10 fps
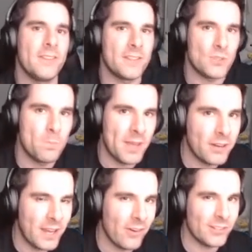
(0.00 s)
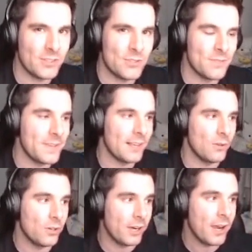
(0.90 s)
I think there's better characters in
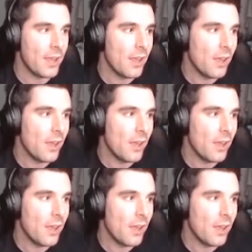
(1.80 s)
VLR,